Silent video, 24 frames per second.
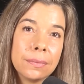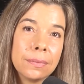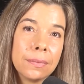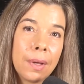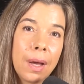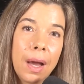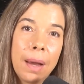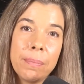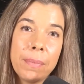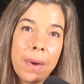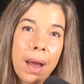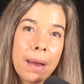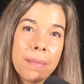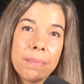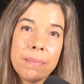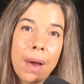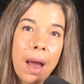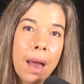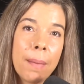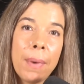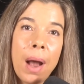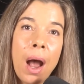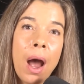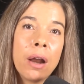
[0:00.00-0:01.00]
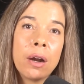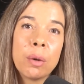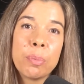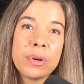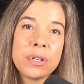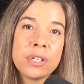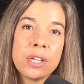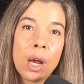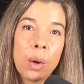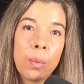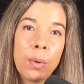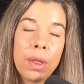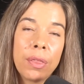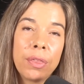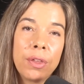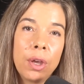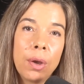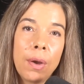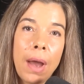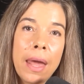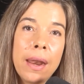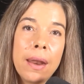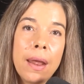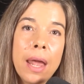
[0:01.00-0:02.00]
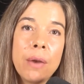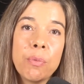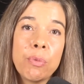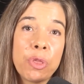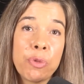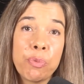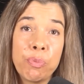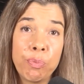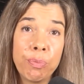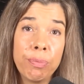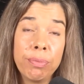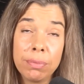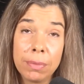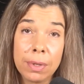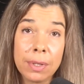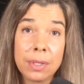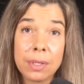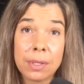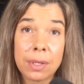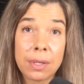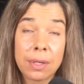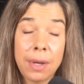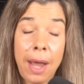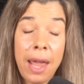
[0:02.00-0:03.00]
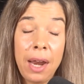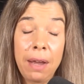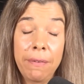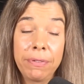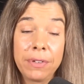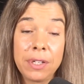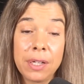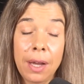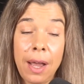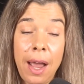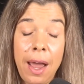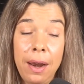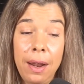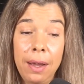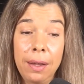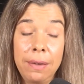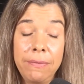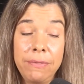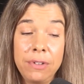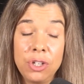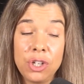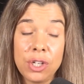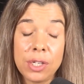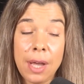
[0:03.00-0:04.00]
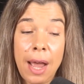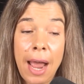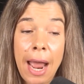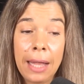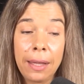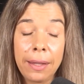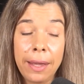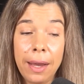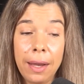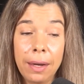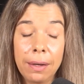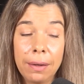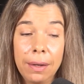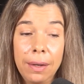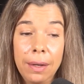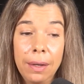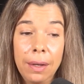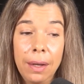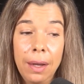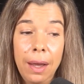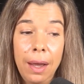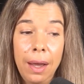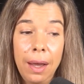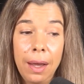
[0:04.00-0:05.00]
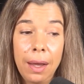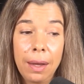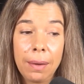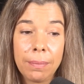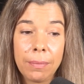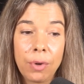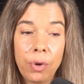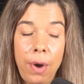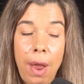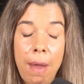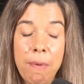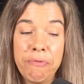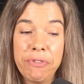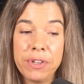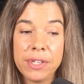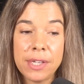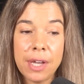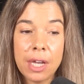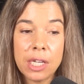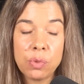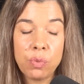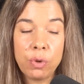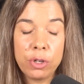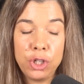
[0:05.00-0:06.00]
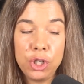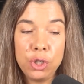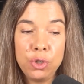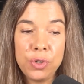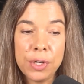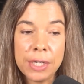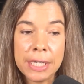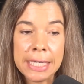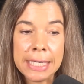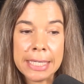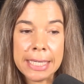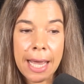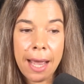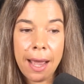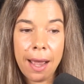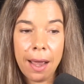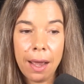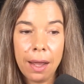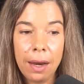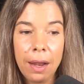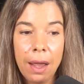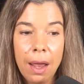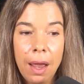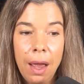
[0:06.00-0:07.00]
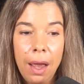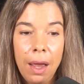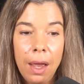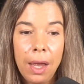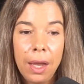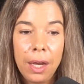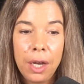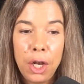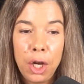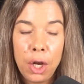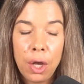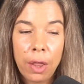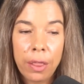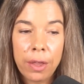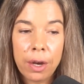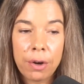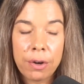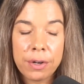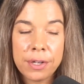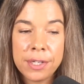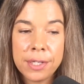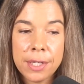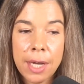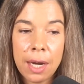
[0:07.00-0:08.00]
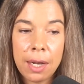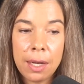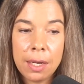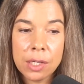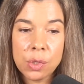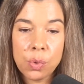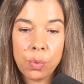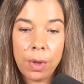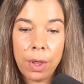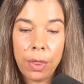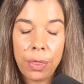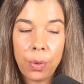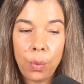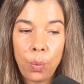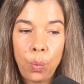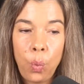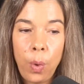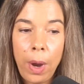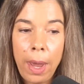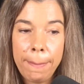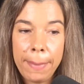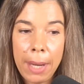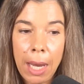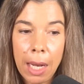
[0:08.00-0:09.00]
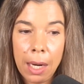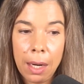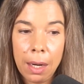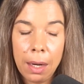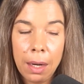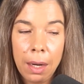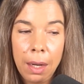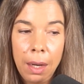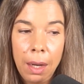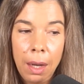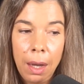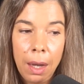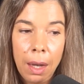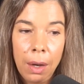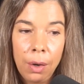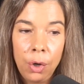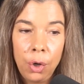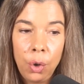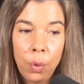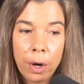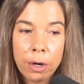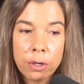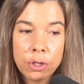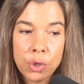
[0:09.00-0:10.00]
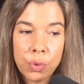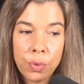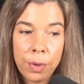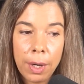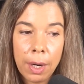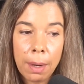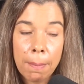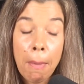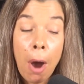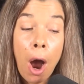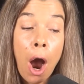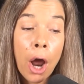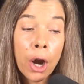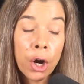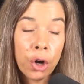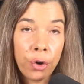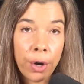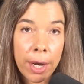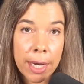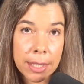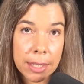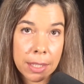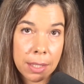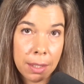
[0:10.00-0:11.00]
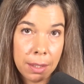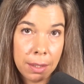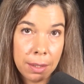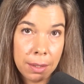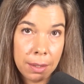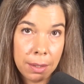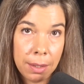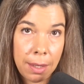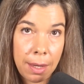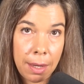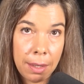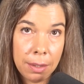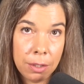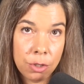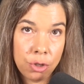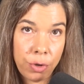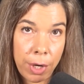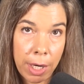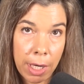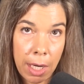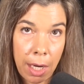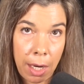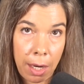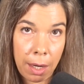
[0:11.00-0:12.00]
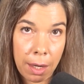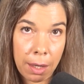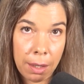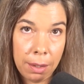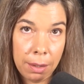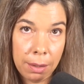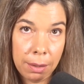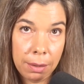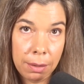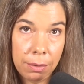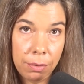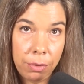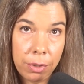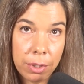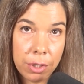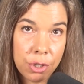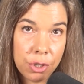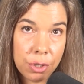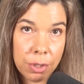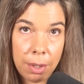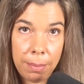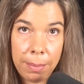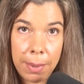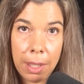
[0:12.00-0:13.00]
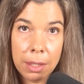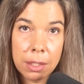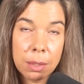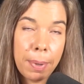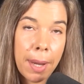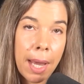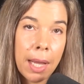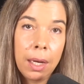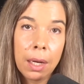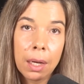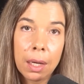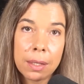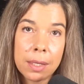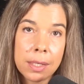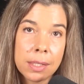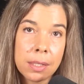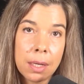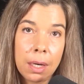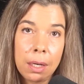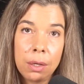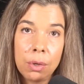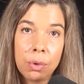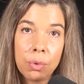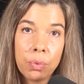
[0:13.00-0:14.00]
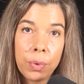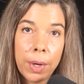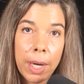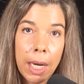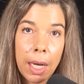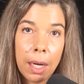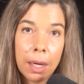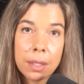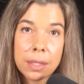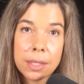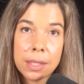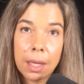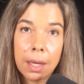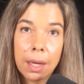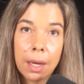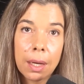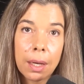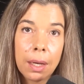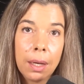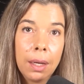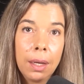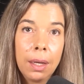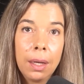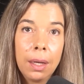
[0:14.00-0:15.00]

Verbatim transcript: I'm I'm I'm 100% with you. And and with kind of to kind of even just highlight um, or emphasize what you just said, you know, there are studies with women who are doing moderate drinking, which I mean, depending on the study you read, it's like,